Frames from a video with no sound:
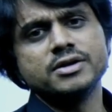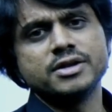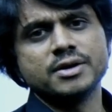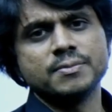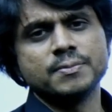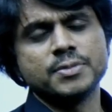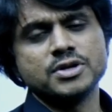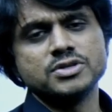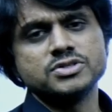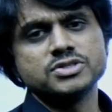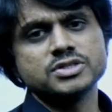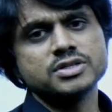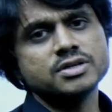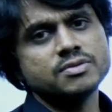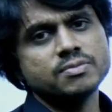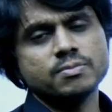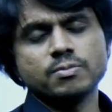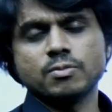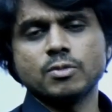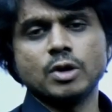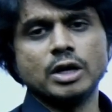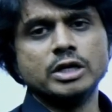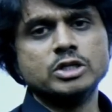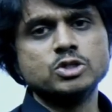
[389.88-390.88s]
temperature.
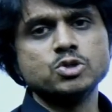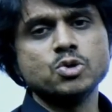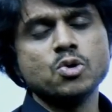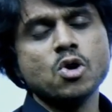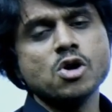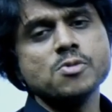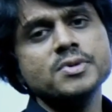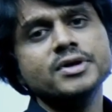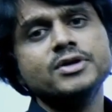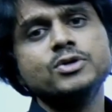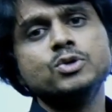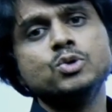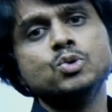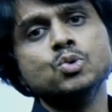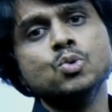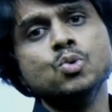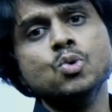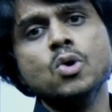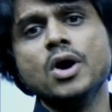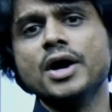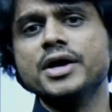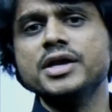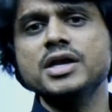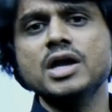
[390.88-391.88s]
It should not be
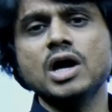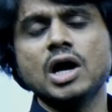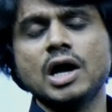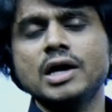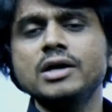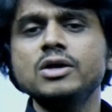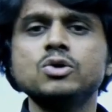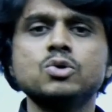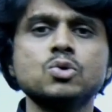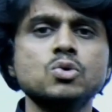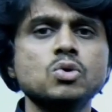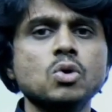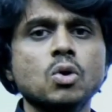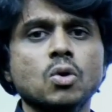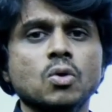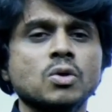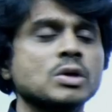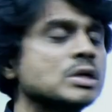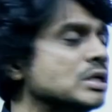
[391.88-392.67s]
too high and too low.